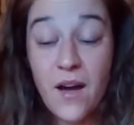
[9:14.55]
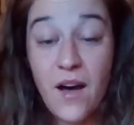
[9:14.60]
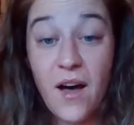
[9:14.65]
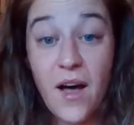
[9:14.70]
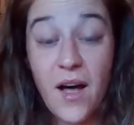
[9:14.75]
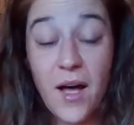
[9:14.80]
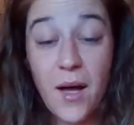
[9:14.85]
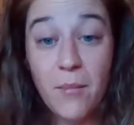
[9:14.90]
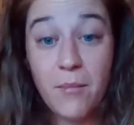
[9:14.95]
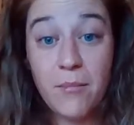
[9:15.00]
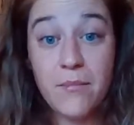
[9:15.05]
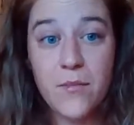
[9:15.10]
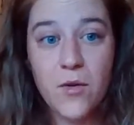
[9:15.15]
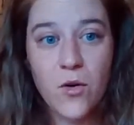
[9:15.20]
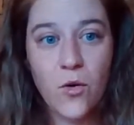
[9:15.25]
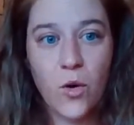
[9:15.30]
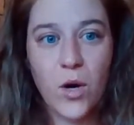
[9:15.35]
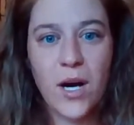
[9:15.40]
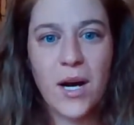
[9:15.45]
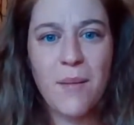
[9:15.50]

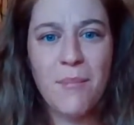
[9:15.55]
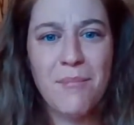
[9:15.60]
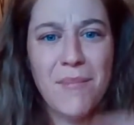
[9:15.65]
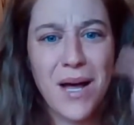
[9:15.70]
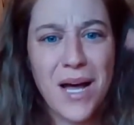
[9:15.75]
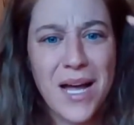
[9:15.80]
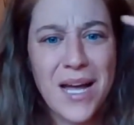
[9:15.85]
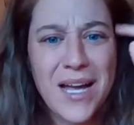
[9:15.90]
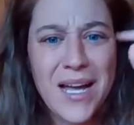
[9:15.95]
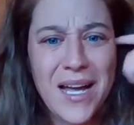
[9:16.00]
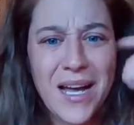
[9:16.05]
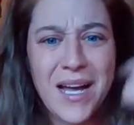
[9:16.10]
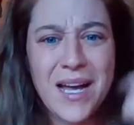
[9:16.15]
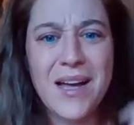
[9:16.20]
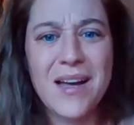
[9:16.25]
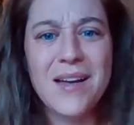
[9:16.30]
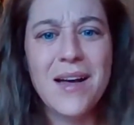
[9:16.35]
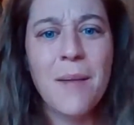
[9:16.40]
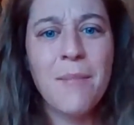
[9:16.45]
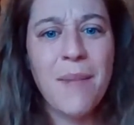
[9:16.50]
or
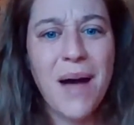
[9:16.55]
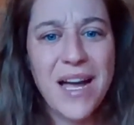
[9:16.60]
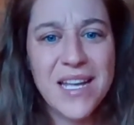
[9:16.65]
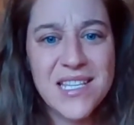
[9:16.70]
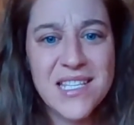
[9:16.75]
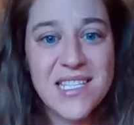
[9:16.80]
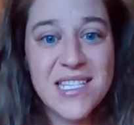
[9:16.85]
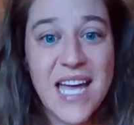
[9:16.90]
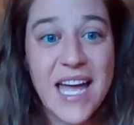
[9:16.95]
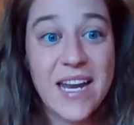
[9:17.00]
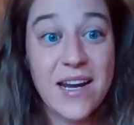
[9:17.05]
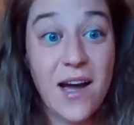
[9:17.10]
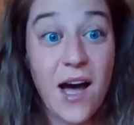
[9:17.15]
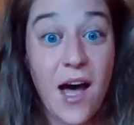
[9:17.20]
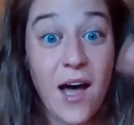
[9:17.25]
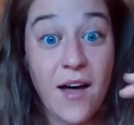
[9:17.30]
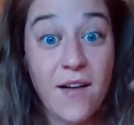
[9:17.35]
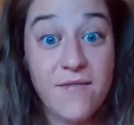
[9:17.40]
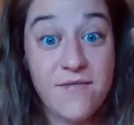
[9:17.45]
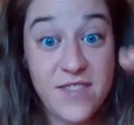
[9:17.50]
a mindset
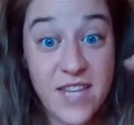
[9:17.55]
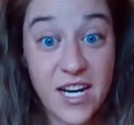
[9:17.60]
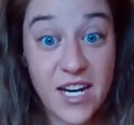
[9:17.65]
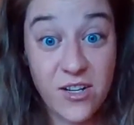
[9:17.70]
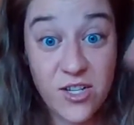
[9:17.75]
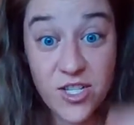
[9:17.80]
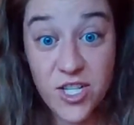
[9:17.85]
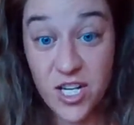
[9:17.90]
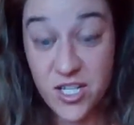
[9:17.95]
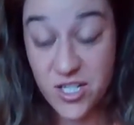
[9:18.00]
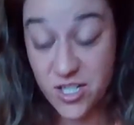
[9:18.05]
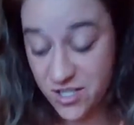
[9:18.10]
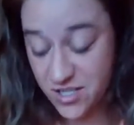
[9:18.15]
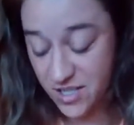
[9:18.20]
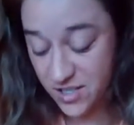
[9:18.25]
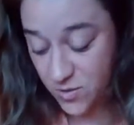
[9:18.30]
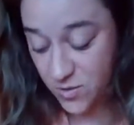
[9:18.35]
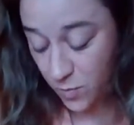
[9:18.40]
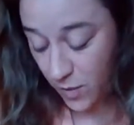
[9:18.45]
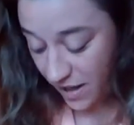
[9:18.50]
of their
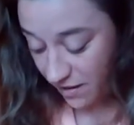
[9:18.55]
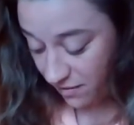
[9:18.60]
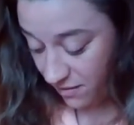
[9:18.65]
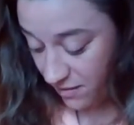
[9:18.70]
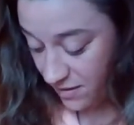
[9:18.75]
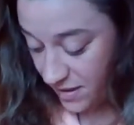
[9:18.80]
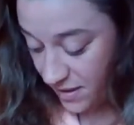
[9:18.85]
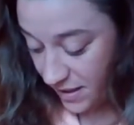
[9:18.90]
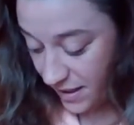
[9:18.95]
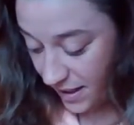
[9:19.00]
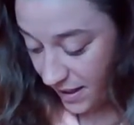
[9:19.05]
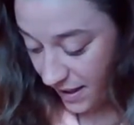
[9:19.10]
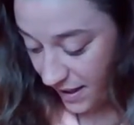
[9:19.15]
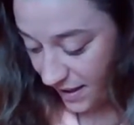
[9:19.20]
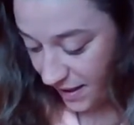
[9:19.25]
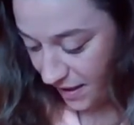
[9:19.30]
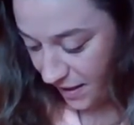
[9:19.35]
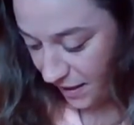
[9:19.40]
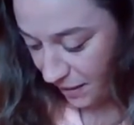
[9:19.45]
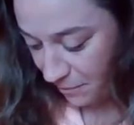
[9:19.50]
judges as well.
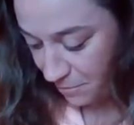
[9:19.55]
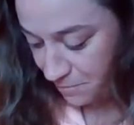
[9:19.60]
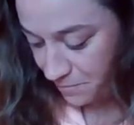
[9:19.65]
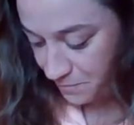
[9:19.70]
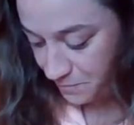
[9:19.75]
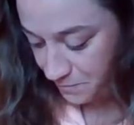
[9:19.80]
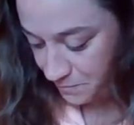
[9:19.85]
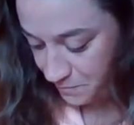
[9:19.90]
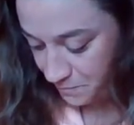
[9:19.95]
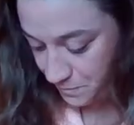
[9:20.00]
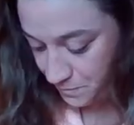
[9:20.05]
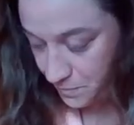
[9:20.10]
And